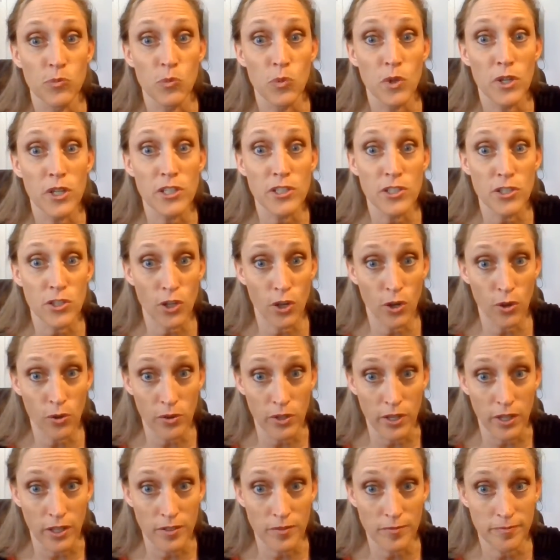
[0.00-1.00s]
Where's the
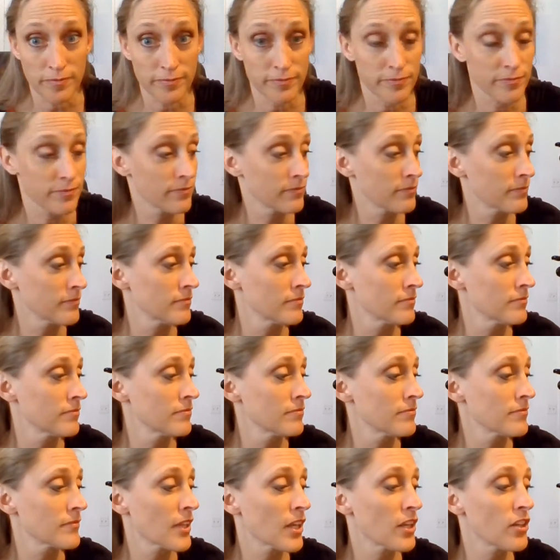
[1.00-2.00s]
coda?
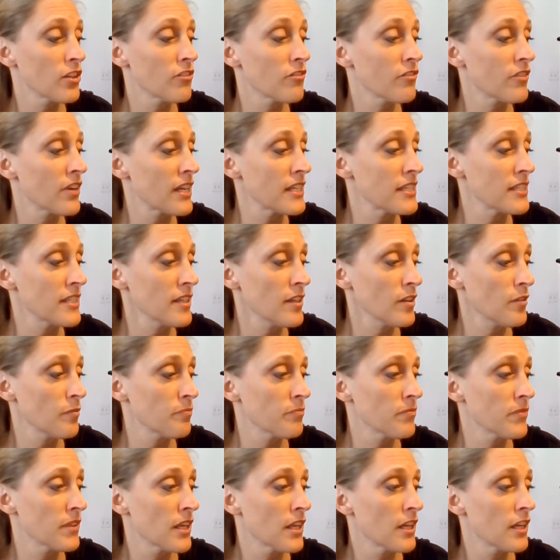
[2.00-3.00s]
Can you find it?
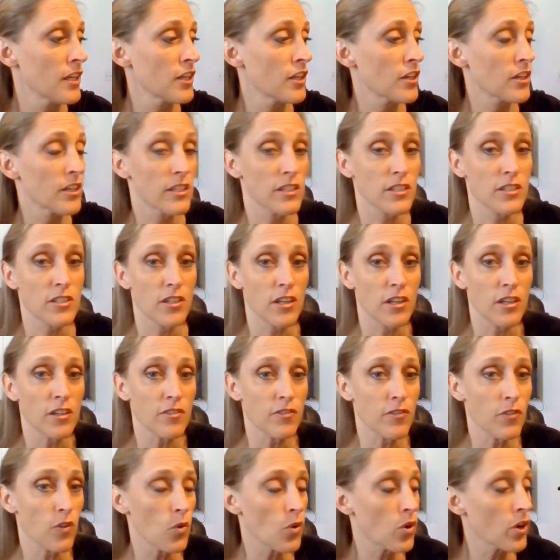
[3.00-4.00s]
You're going to start
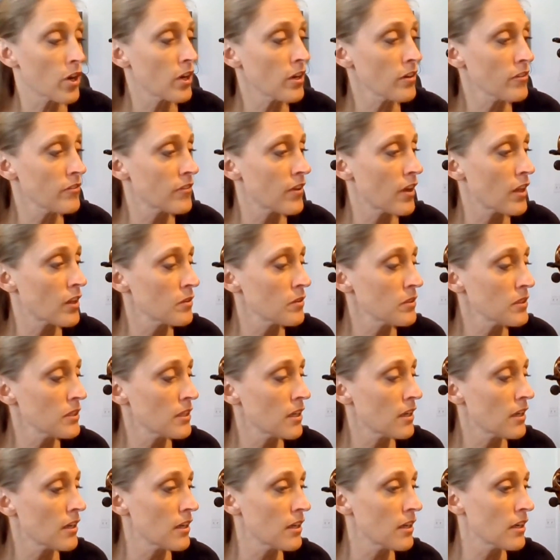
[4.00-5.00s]
at 4, follow
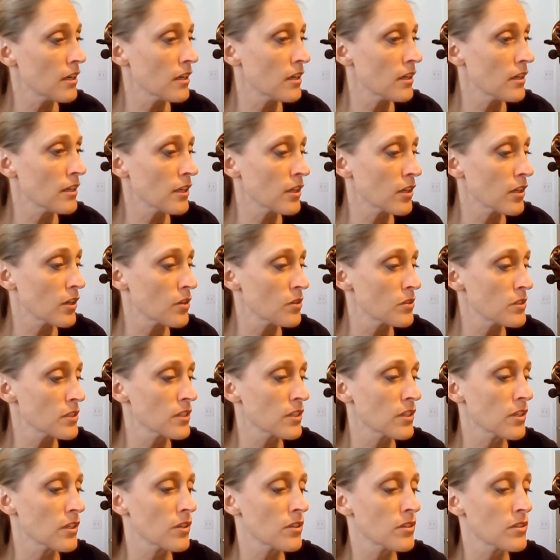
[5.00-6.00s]
along,
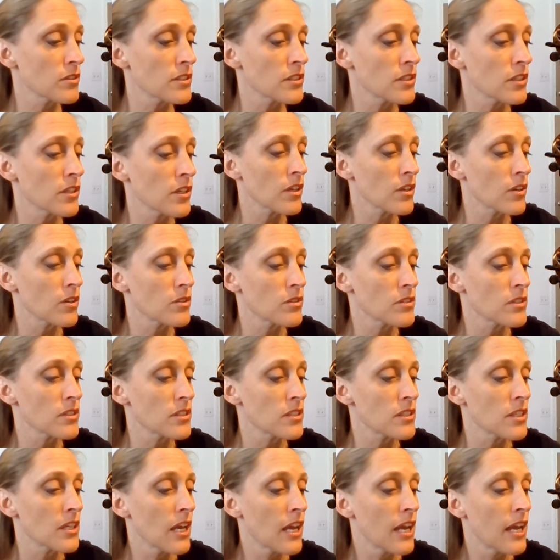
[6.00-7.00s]
goes and goes
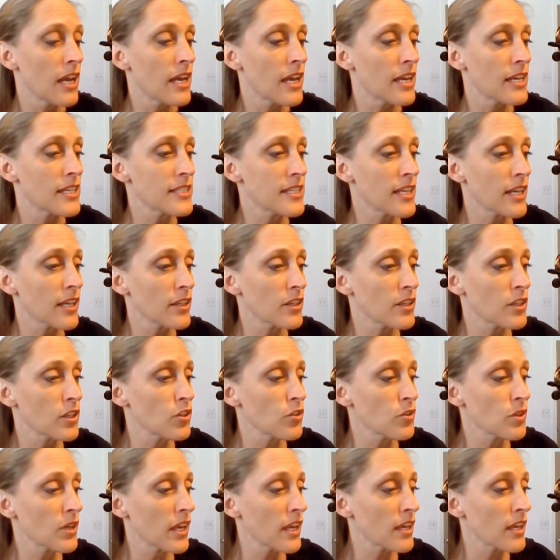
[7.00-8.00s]
goes until
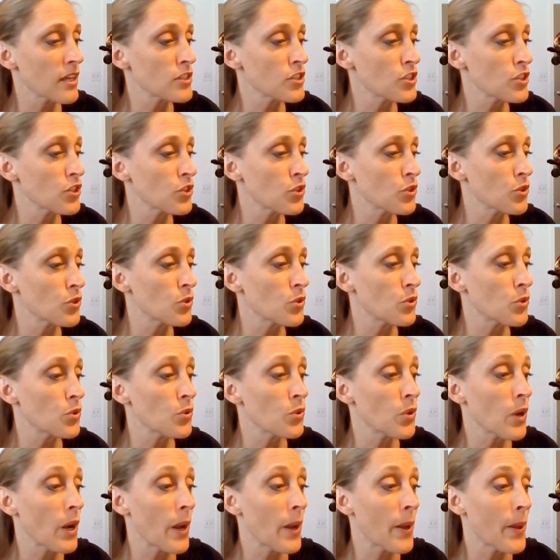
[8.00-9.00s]
you get to,
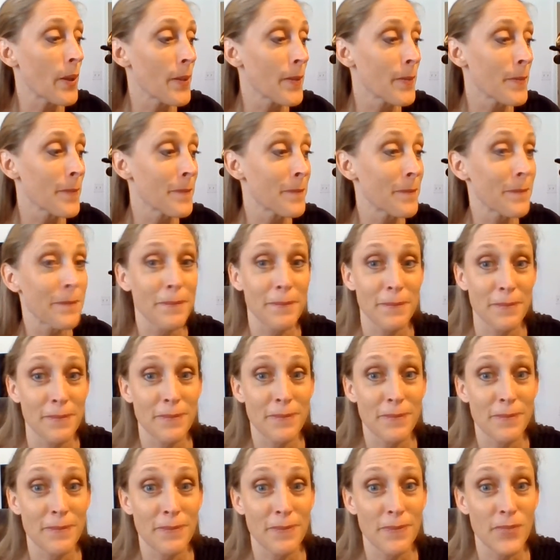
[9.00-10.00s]
you
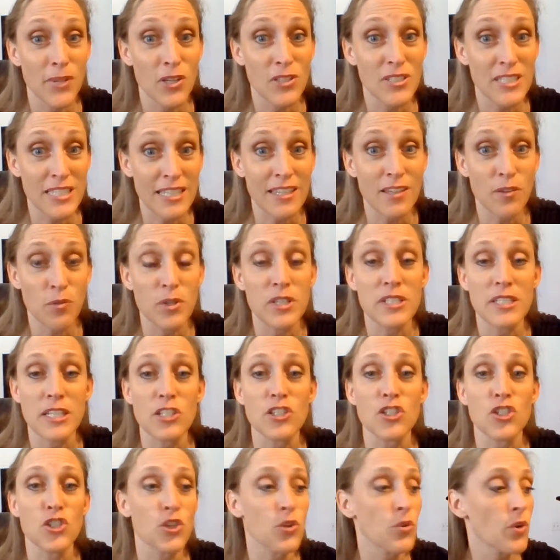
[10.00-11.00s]
can see it where it
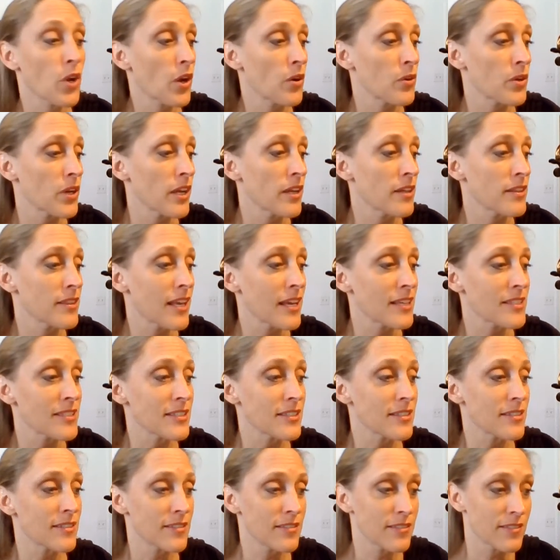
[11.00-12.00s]
says 2 coda.
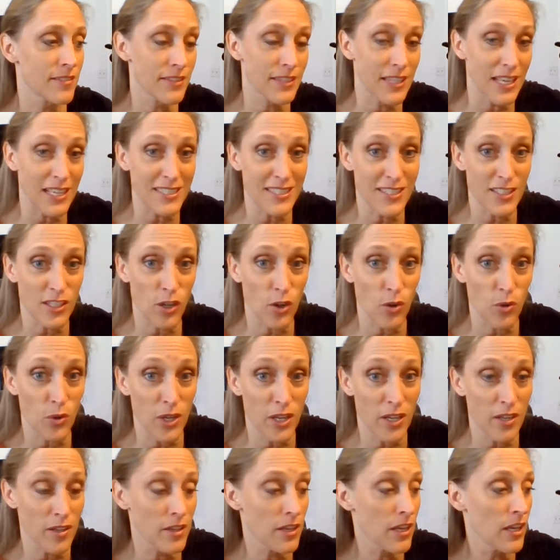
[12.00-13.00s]
That's the
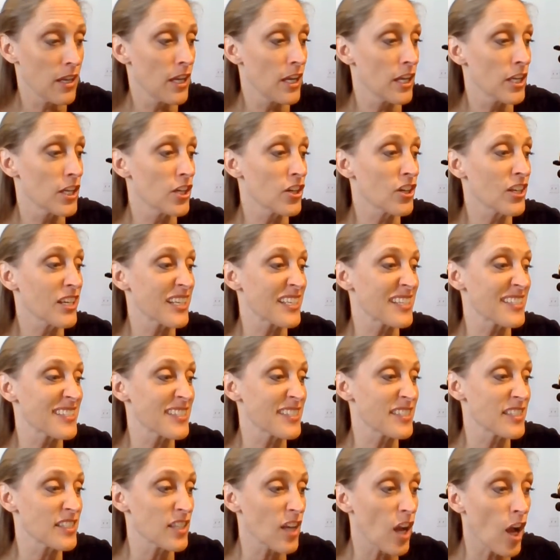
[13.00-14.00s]
coda. You're going to
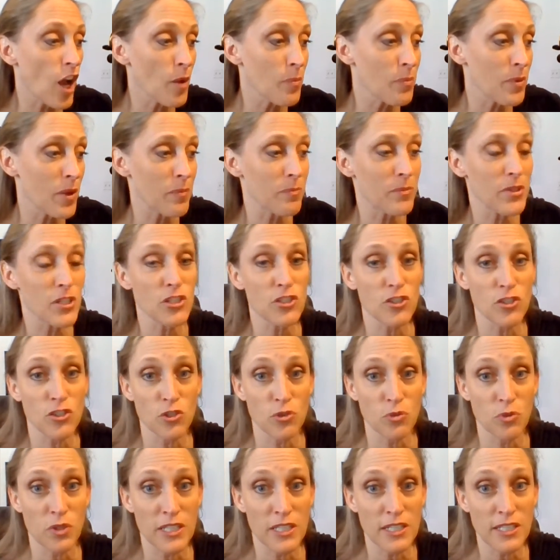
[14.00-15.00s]
stop at measure
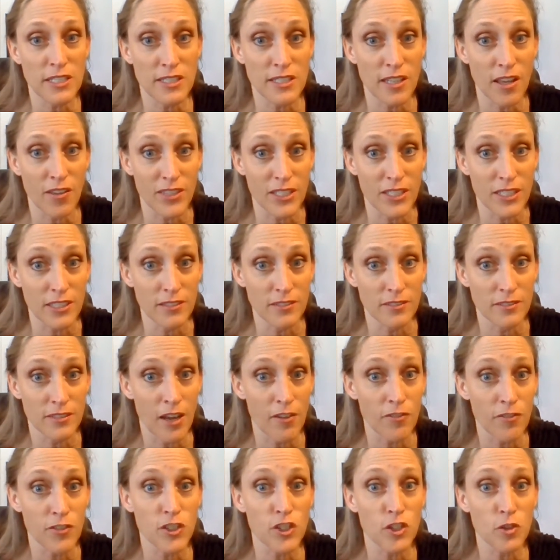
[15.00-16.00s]
27
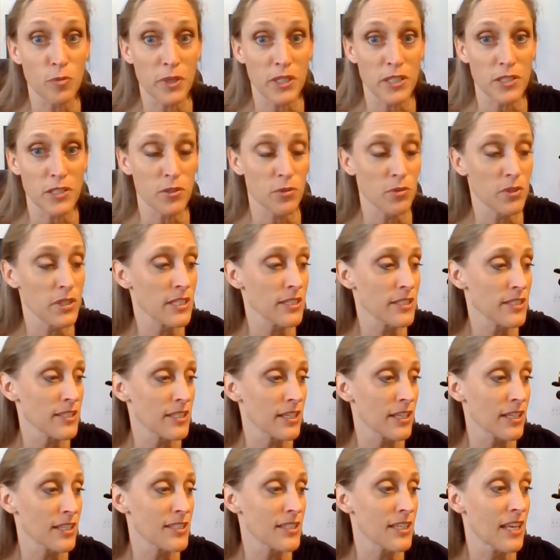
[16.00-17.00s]
after you play
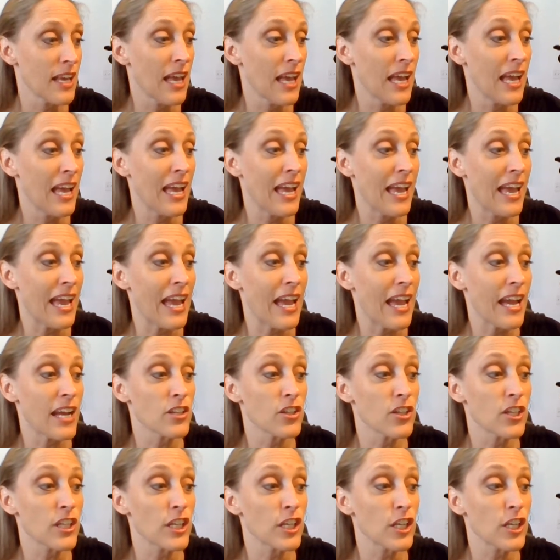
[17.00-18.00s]
26,
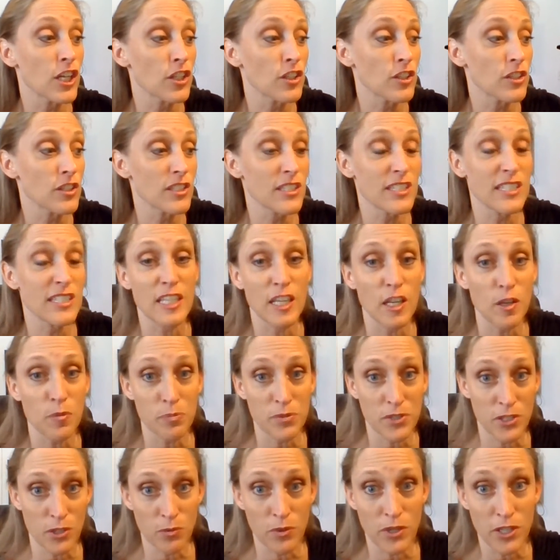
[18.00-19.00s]
and you're going to
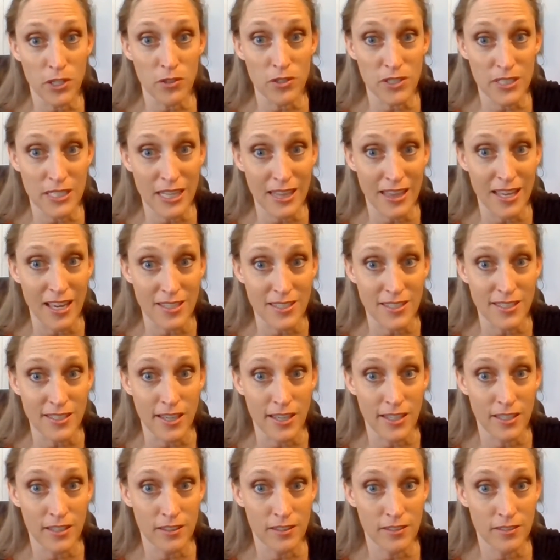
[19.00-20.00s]
skip to where you see that
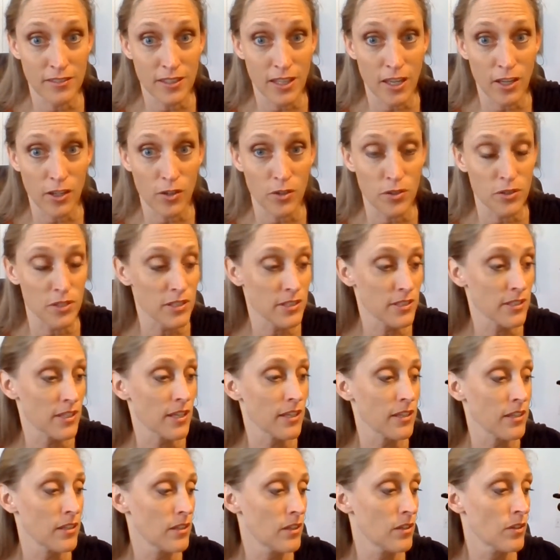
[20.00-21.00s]
sign, that coda
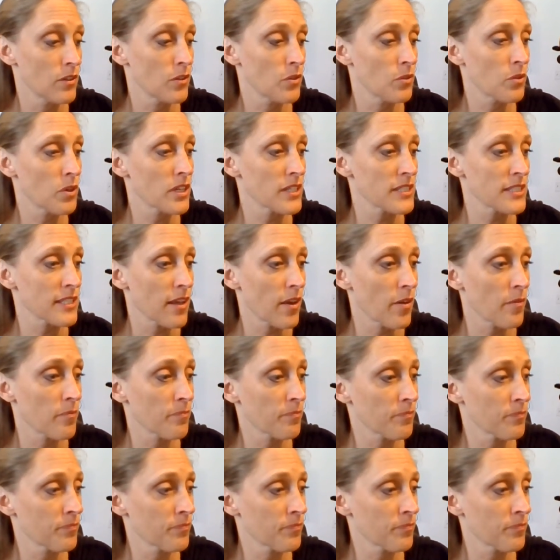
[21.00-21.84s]
sign. Where is it?